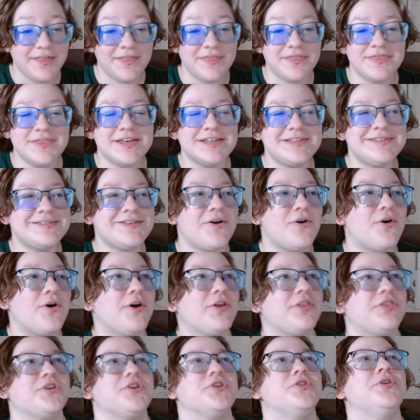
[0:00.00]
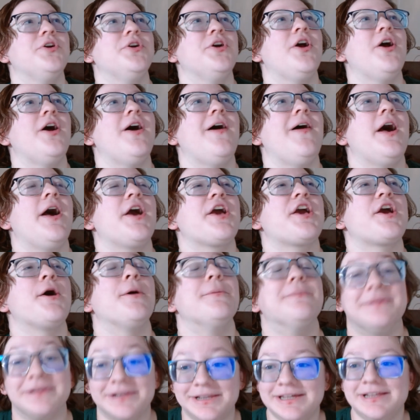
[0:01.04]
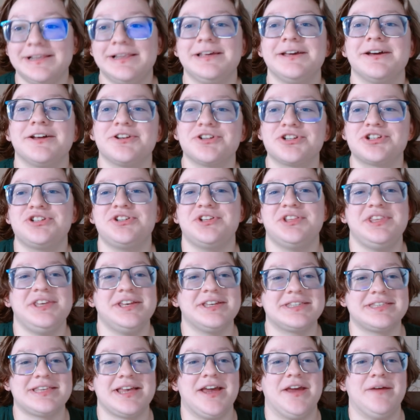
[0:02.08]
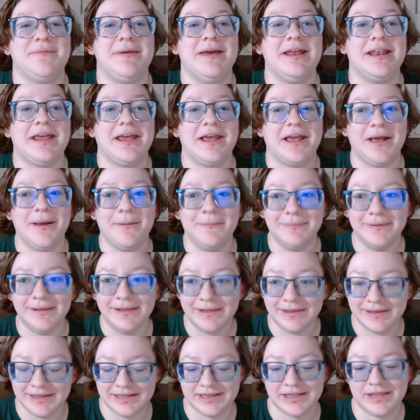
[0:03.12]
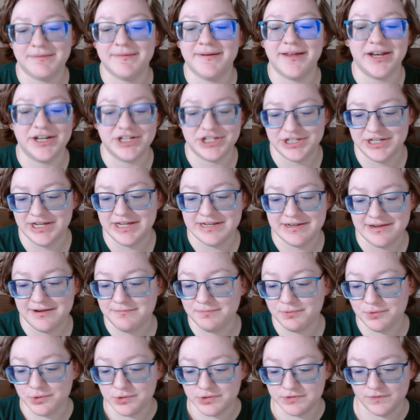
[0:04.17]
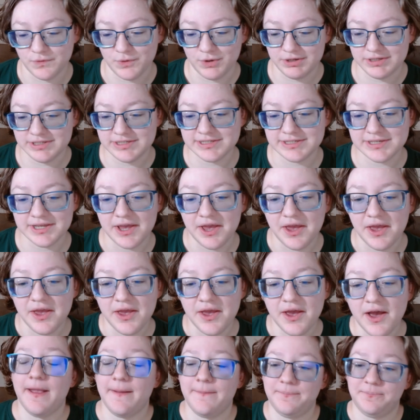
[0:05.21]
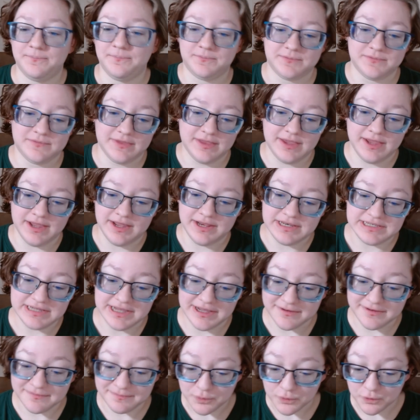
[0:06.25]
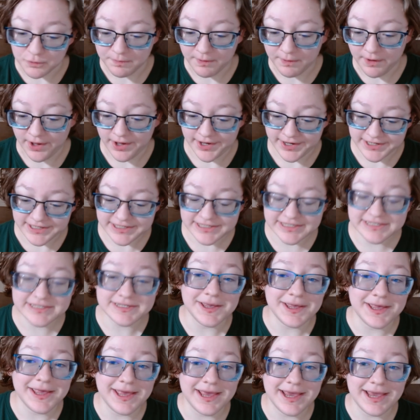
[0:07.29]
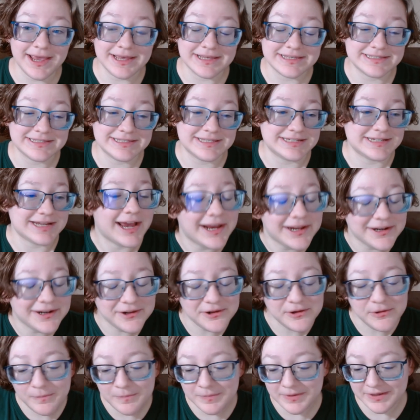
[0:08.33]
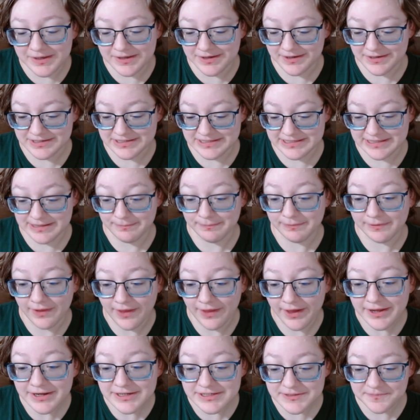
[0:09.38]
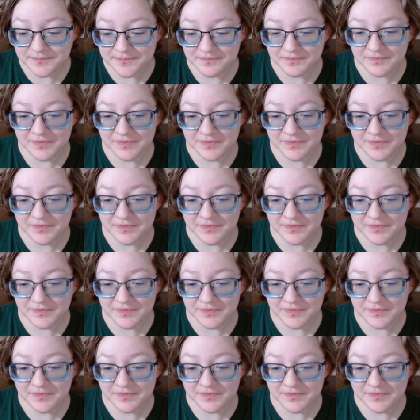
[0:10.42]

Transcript: This author completely understood the assignment and completely managed to get Deadpool's voice. Deadpool Paws is the title because the plot